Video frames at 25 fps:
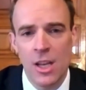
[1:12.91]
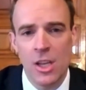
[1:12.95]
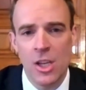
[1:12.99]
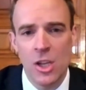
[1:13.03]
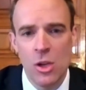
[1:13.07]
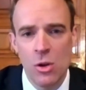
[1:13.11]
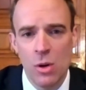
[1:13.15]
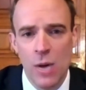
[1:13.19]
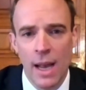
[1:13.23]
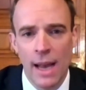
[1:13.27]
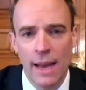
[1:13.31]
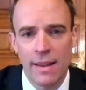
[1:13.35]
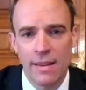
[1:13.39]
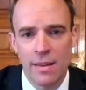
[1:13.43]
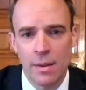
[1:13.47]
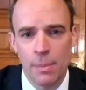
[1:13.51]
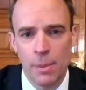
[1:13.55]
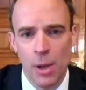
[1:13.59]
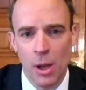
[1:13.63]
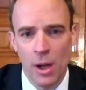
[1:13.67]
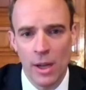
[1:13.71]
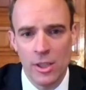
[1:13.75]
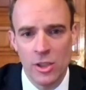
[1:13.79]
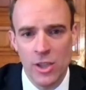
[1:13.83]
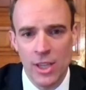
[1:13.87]
UK
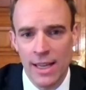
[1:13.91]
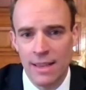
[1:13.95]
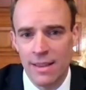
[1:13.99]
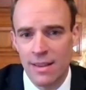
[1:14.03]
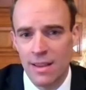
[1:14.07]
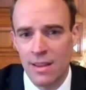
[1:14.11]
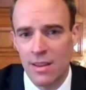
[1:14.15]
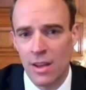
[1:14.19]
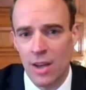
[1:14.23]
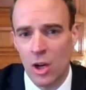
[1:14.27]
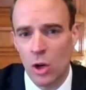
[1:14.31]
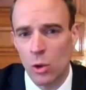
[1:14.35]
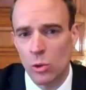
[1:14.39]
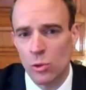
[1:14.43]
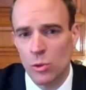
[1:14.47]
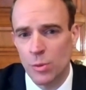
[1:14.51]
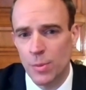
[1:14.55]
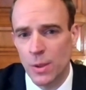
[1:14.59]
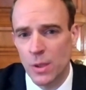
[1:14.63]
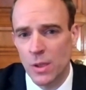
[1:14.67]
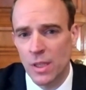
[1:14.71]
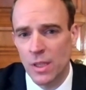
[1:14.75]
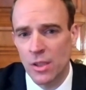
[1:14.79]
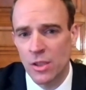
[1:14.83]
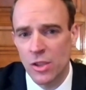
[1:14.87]
supply chains either
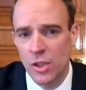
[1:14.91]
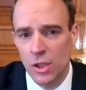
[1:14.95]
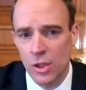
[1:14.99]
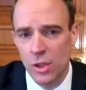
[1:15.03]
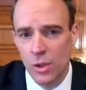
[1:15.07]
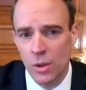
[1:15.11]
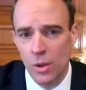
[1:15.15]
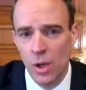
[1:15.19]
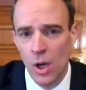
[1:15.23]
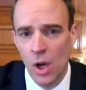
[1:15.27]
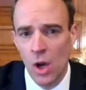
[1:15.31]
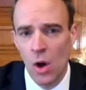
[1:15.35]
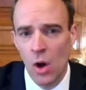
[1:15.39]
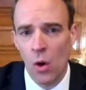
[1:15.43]
contributing to